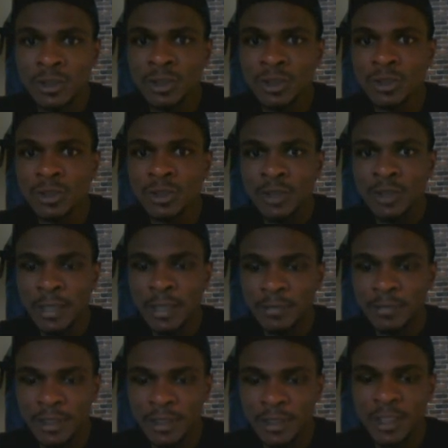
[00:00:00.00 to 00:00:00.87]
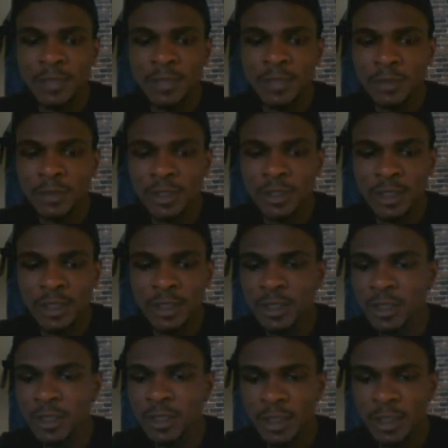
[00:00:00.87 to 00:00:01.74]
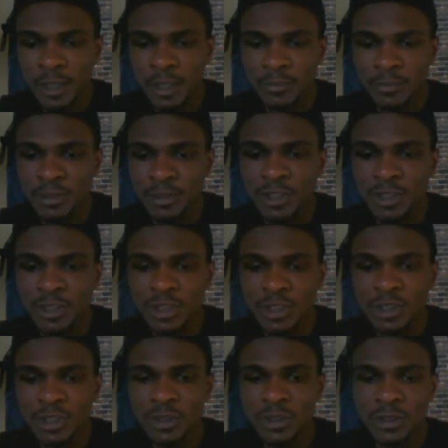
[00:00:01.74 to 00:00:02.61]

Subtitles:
type the name. Okay, I'm teaching.